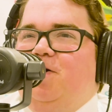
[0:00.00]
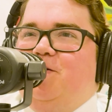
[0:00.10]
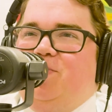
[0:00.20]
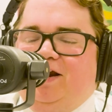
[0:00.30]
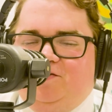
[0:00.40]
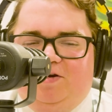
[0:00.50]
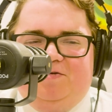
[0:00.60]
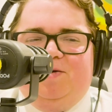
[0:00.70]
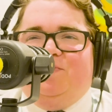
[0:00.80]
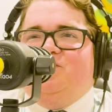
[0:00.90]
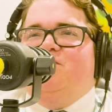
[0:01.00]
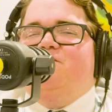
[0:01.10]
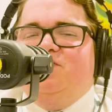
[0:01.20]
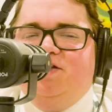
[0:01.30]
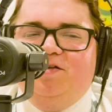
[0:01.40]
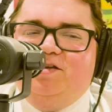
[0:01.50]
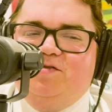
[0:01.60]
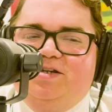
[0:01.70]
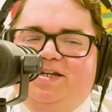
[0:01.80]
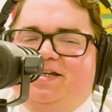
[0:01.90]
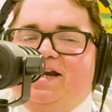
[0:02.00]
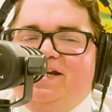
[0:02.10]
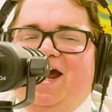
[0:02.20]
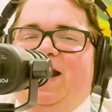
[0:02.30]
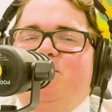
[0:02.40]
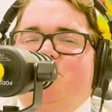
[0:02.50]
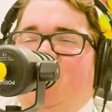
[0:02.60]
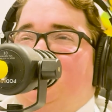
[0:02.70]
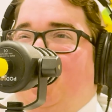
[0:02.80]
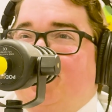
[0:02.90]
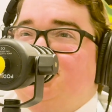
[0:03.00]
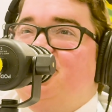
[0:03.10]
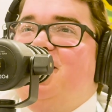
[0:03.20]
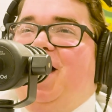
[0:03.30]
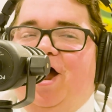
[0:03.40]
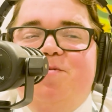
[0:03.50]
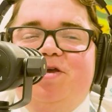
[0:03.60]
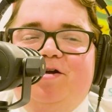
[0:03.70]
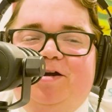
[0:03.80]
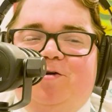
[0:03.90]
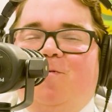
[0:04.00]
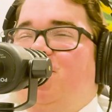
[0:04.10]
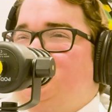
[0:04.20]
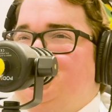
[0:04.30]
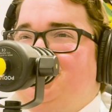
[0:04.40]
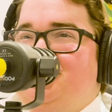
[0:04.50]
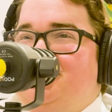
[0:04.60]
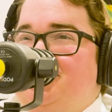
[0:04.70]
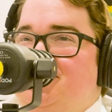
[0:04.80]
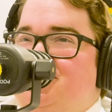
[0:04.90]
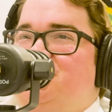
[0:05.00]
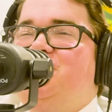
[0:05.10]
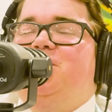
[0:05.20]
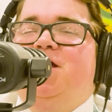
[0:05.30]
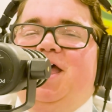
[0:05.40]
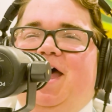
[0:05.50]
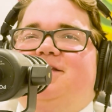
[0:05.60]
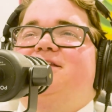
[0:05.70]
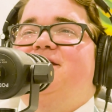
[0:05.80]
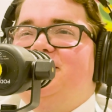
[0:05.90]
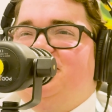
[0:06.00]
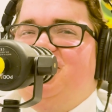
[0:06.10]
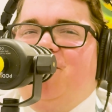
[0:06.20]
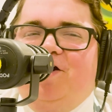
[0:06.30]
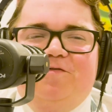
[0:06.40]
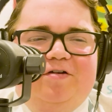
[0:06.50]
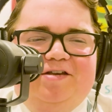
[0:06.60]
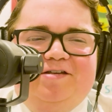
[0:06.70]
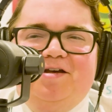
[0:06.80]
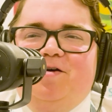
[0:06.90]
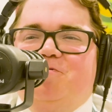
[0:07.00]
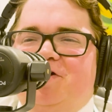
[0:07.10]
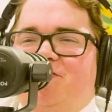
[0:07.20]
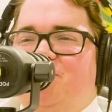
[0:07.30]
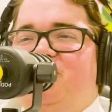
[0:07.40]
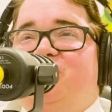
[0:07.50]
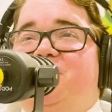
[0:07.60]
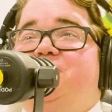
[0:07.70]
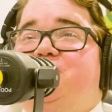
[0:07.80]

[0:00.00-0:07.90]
welcome back to another episode of the Lil Dudes Insect Academy podcast. I am here in Washington, D.C. this year at the ESA conference with my friend